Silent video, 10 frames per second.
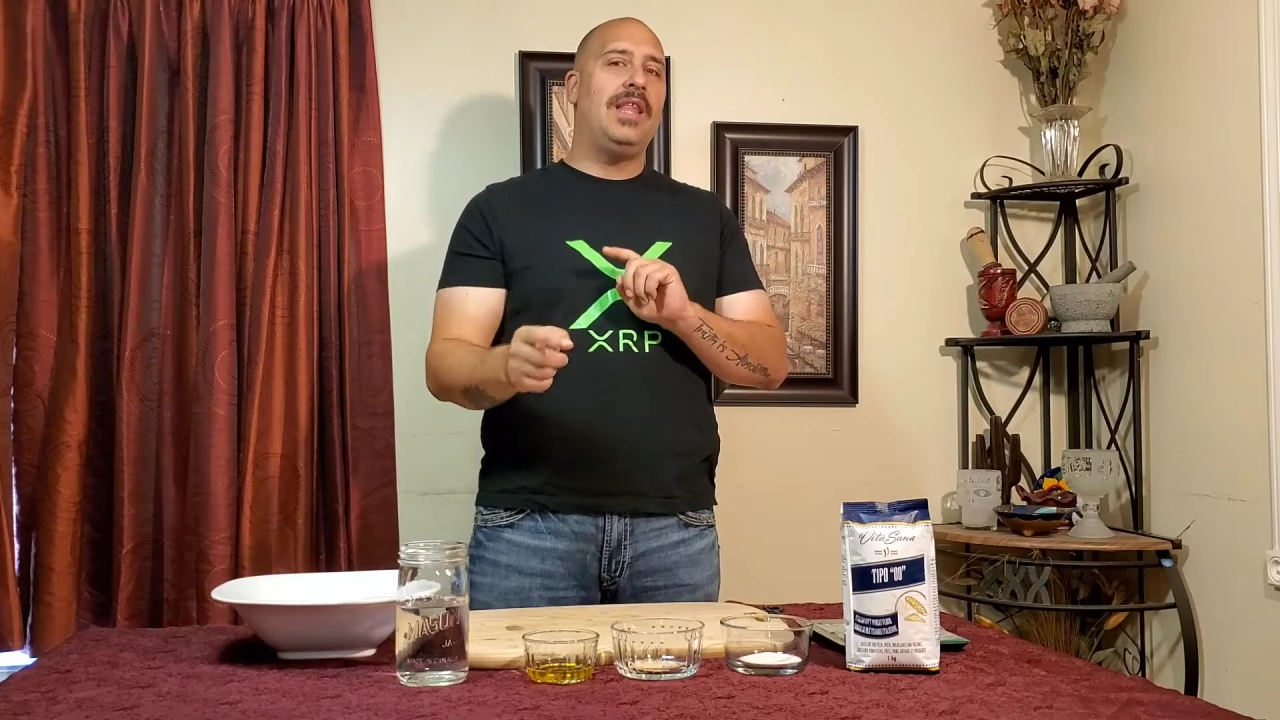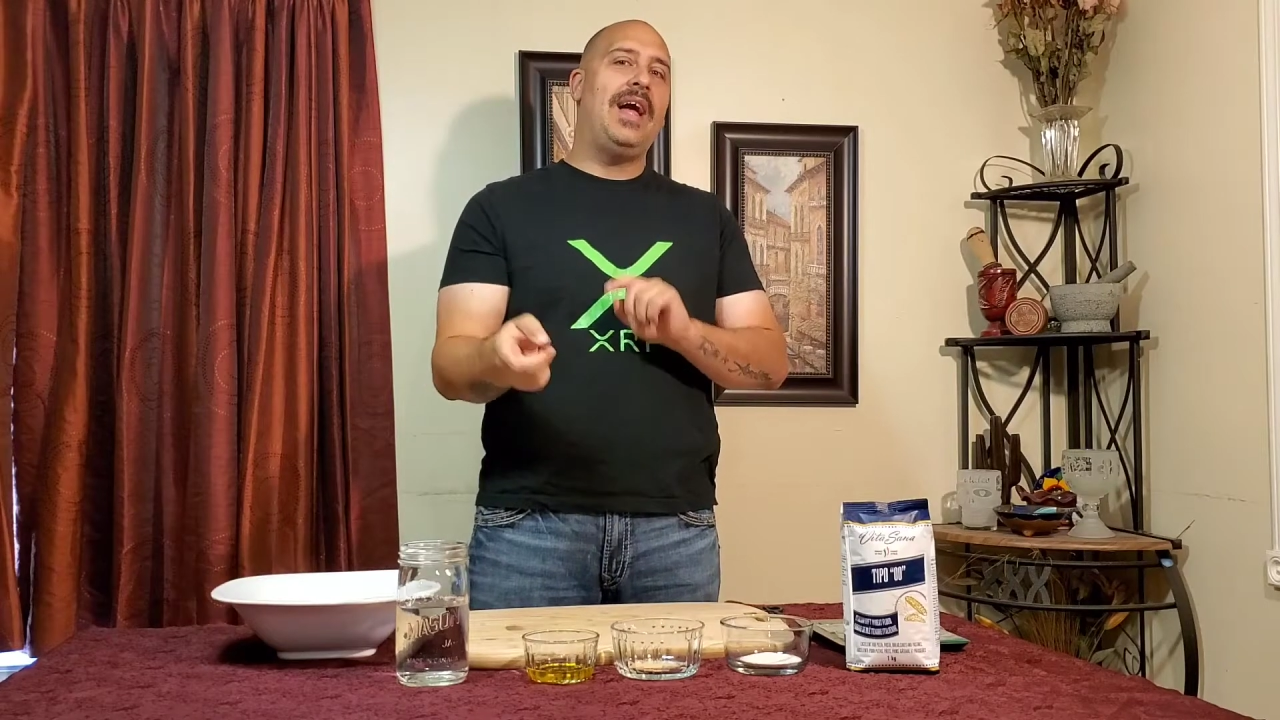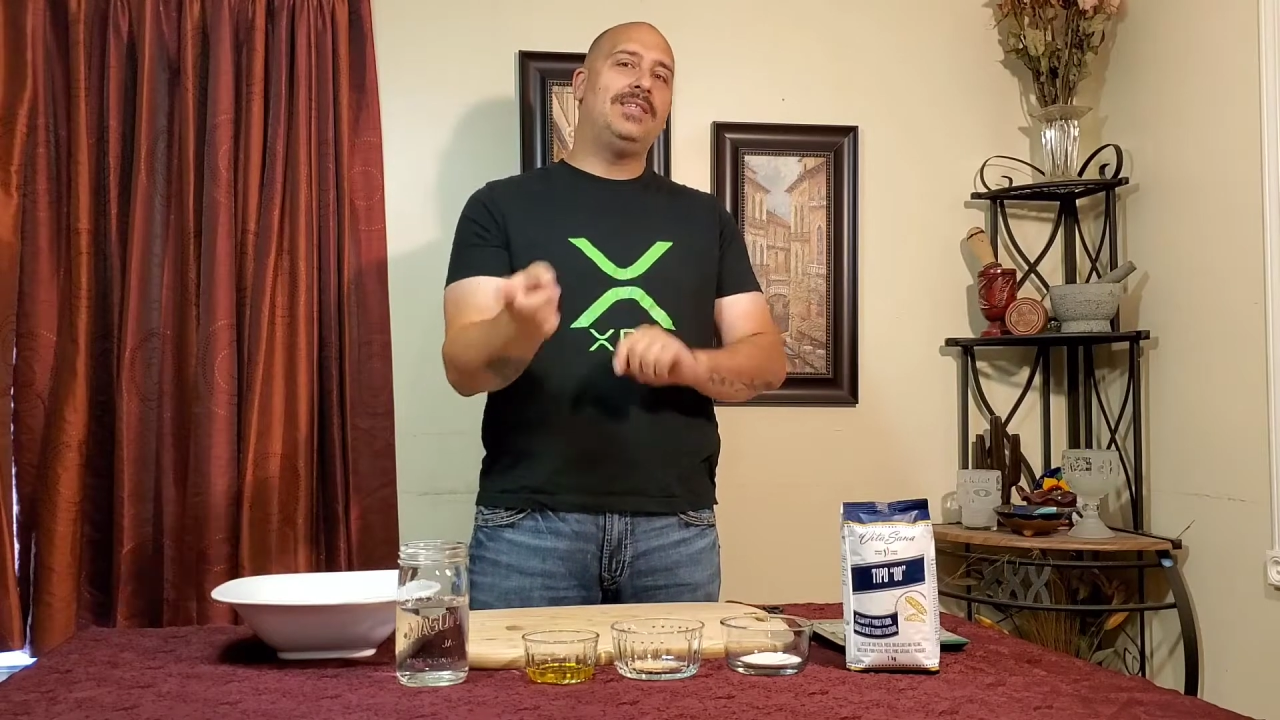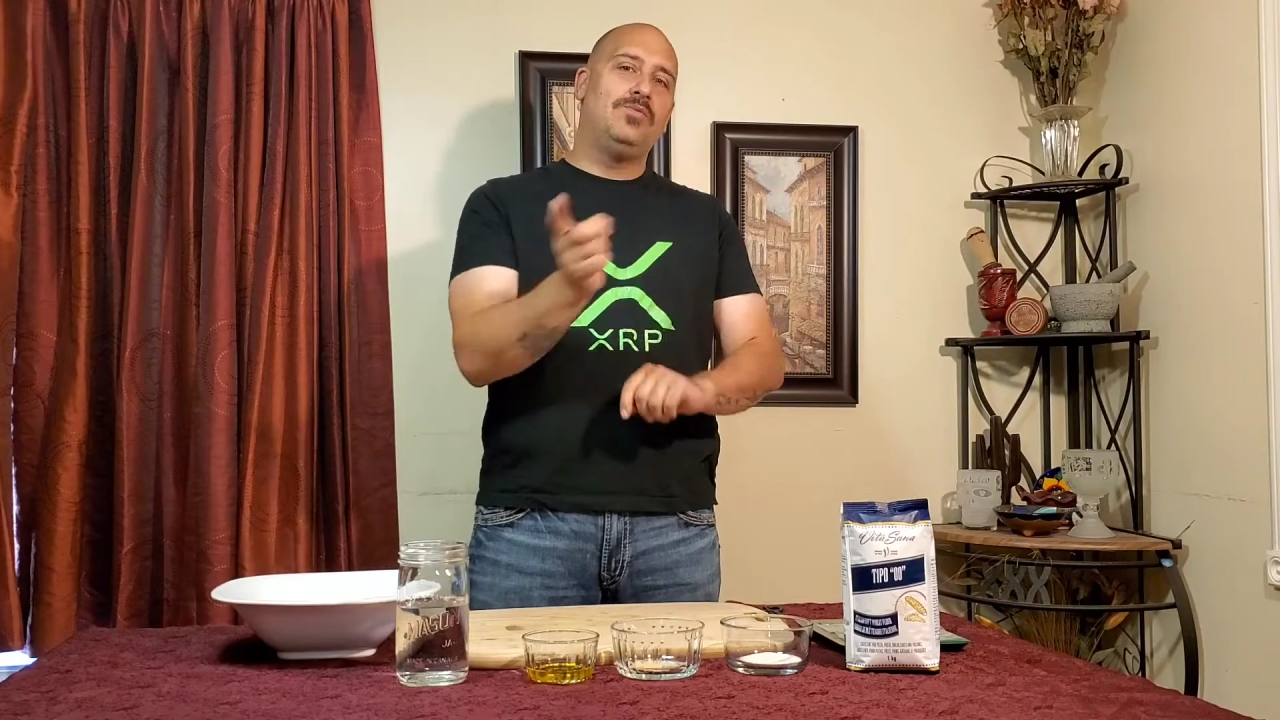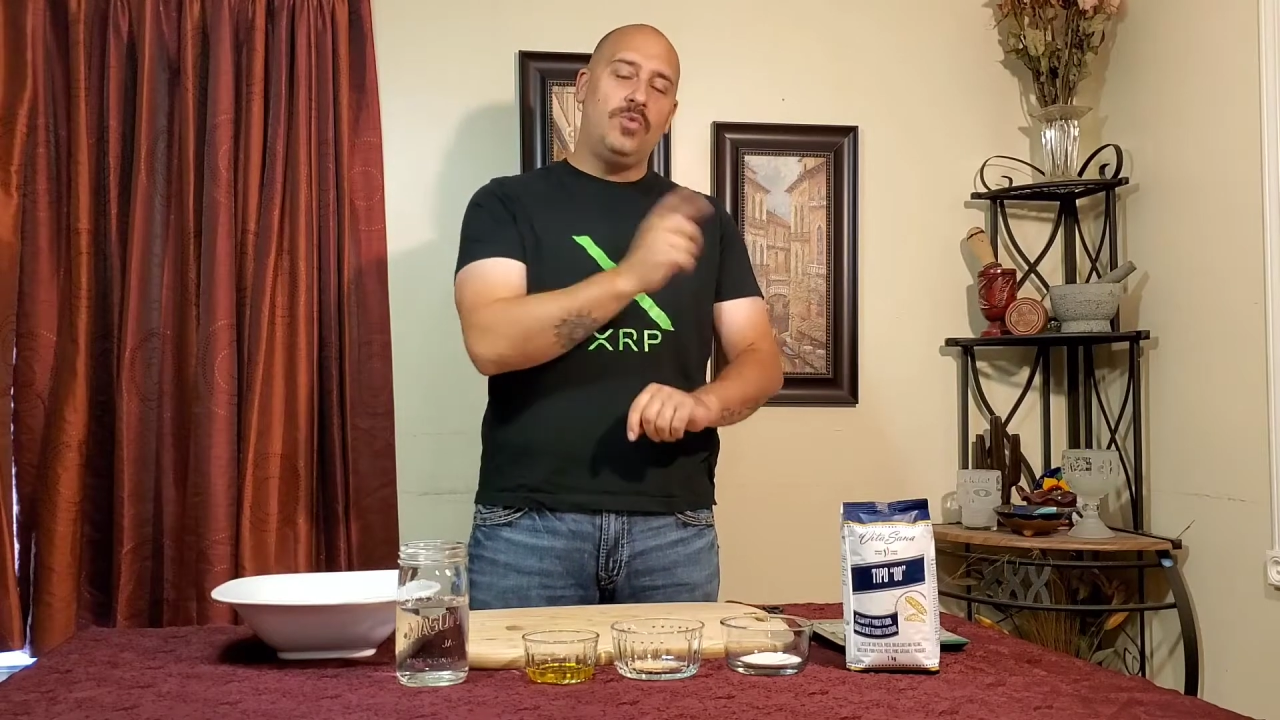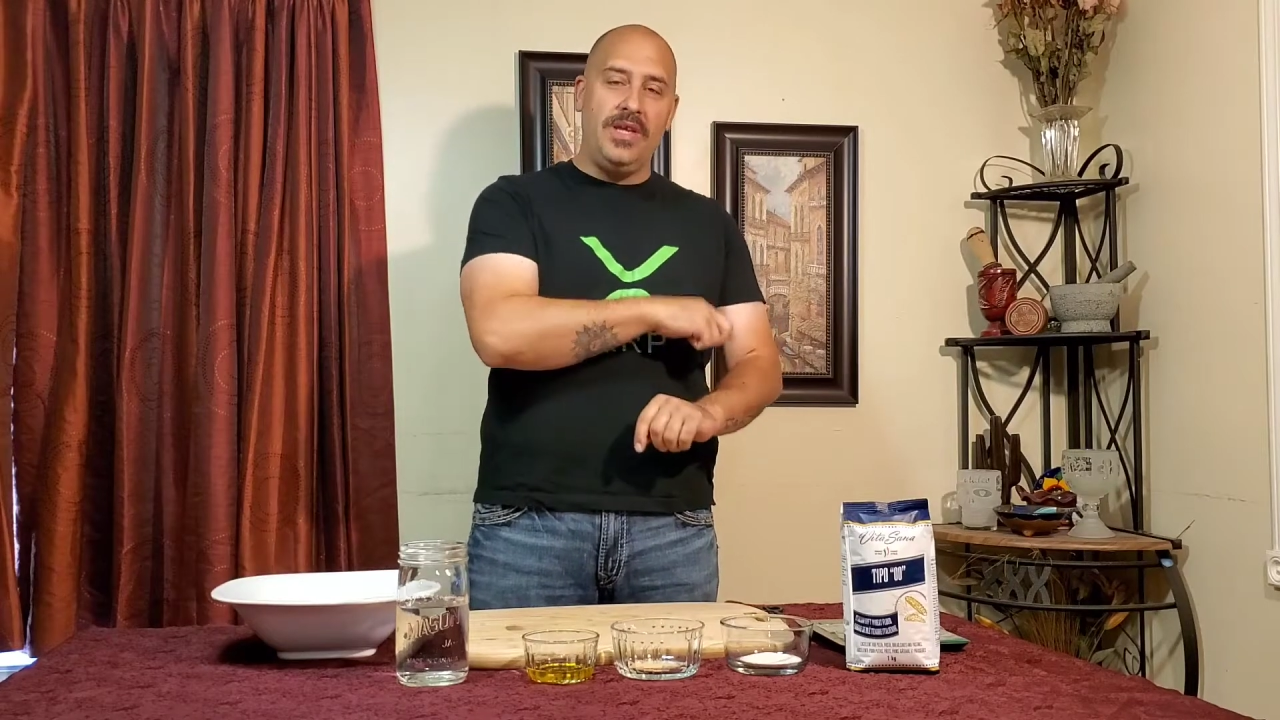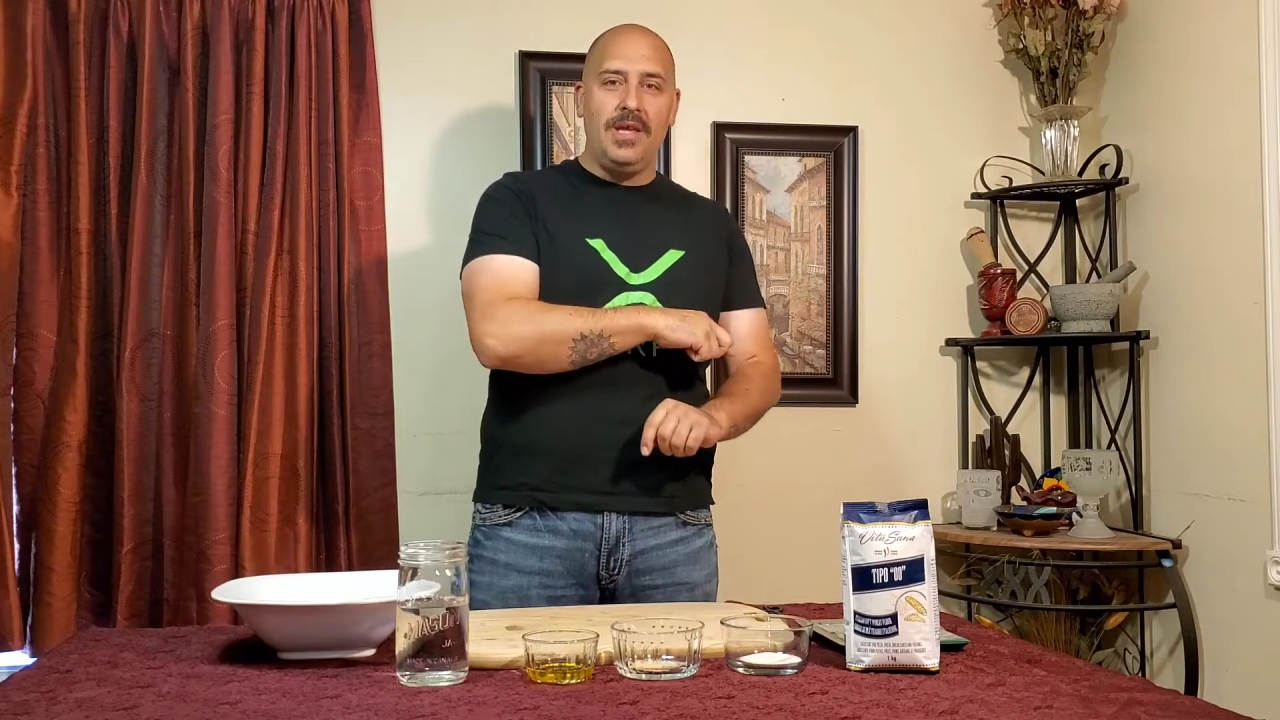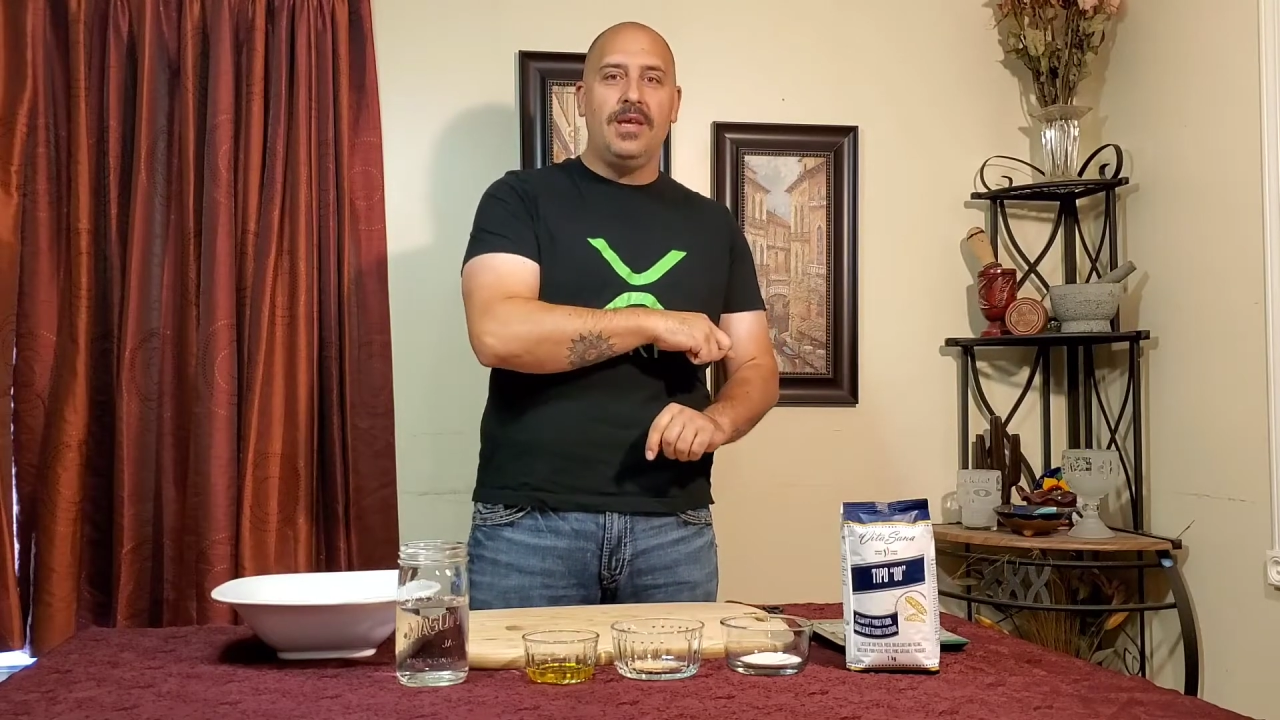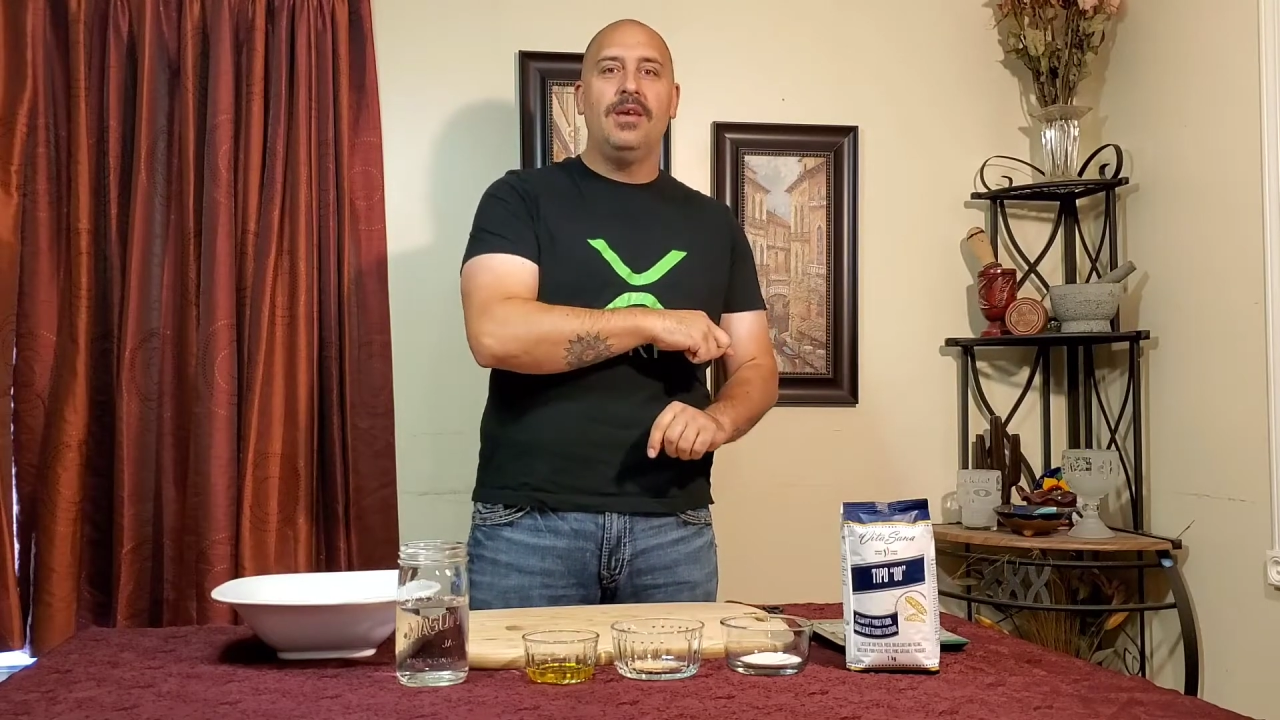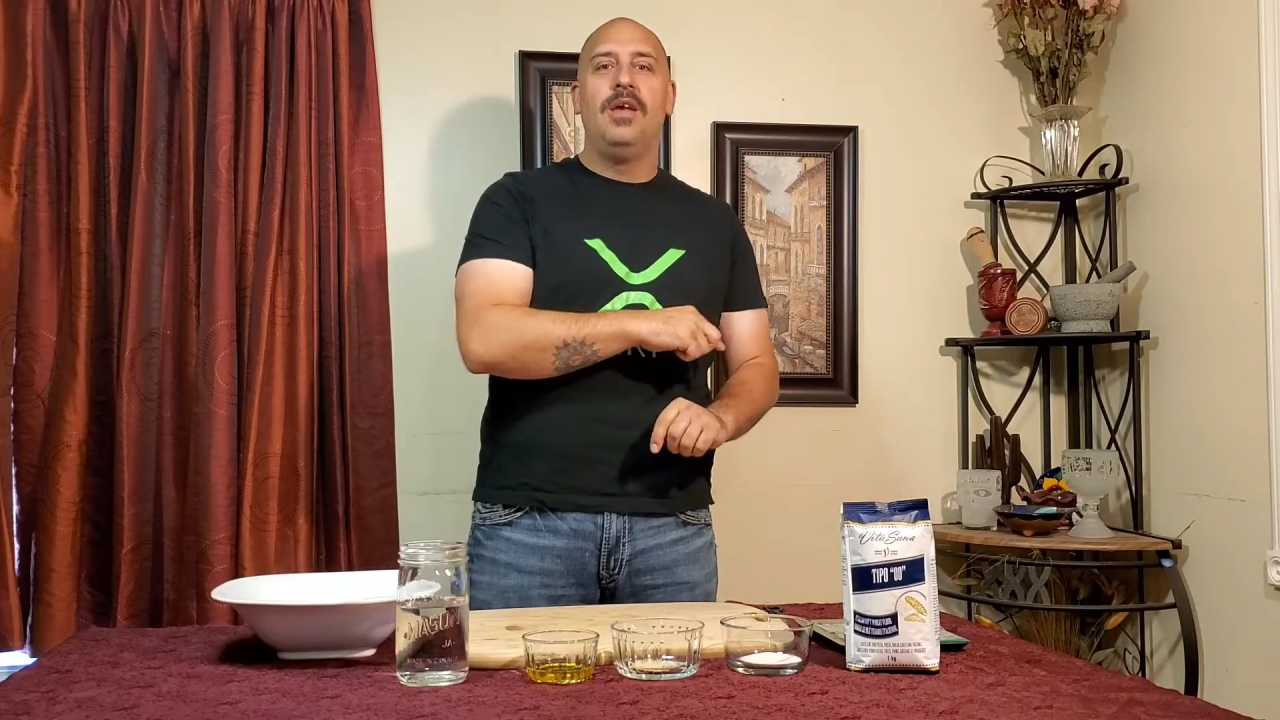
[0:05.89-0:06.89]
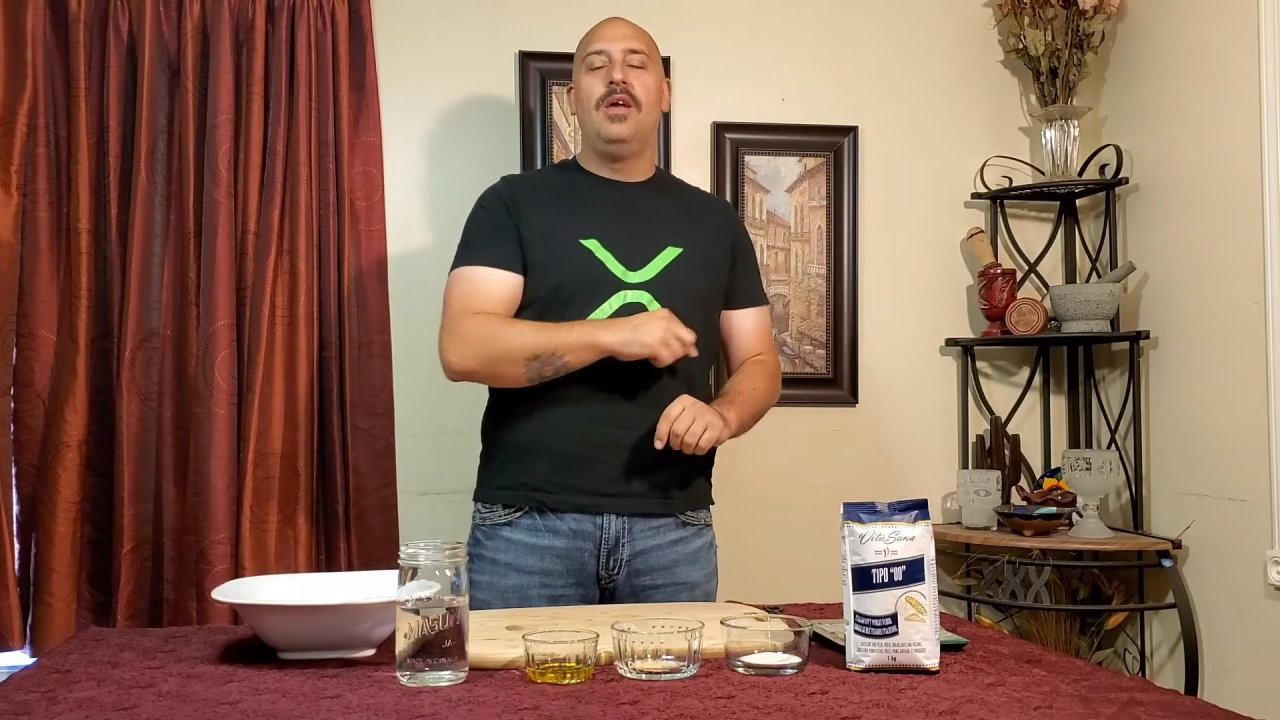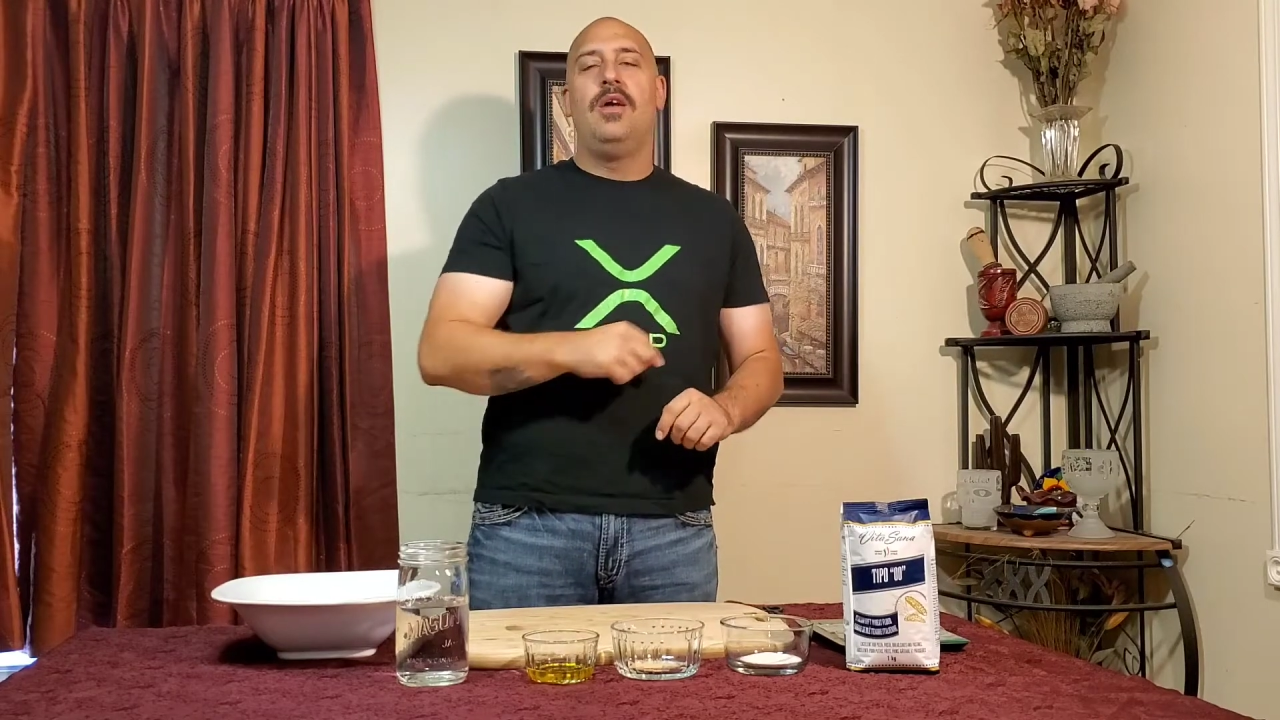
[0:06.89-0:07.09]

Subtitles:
last week